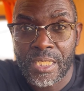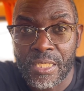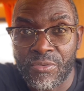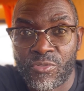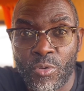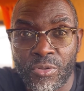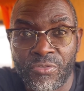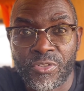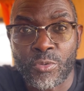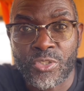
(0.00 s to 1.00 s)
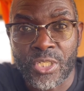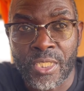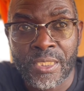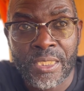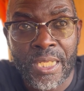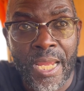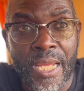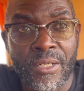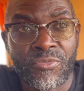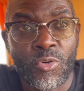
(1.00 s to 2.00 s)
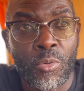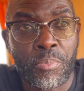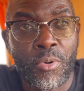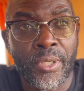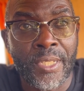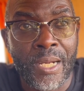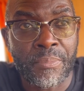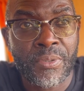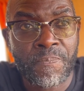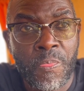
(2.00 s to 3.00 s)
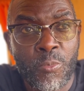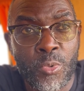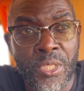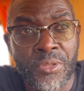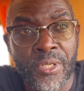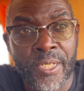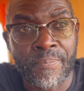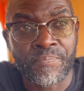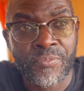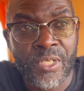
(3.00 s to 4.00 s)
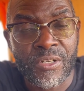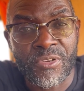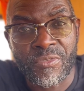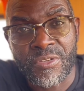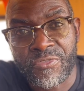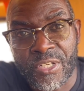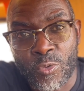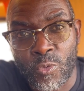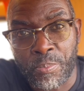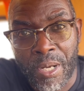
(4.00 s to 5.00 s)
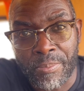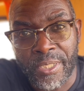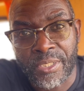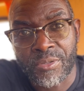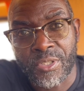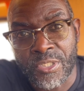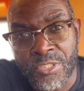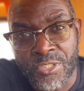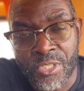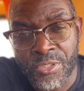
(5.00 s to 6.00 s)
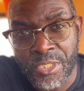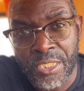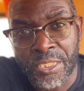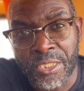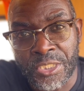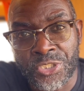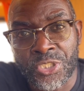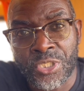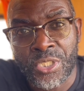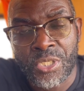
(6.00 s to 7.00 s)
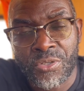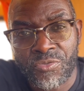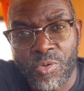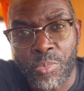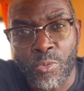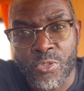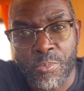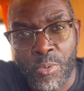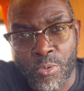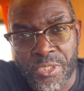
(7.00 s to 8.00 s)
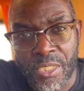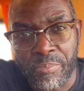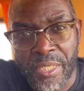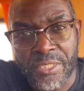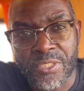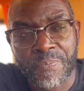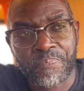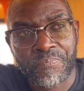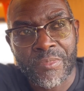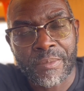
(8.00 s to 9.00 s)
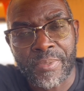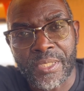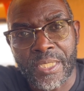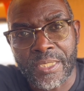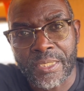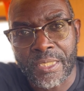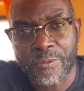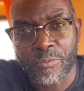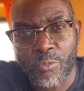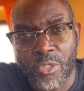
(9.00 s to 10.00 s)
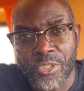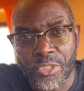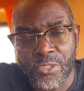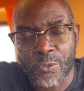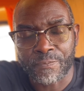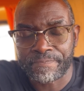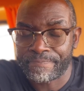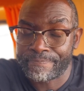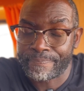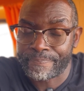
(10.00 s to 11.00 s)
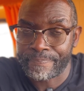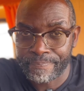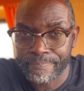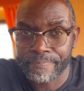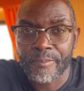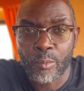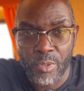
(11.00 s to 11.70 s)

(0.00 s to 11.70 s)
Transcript: for the future, and for putting up with a very fickle public that is the English football supporting base. But there you go, what can you do? We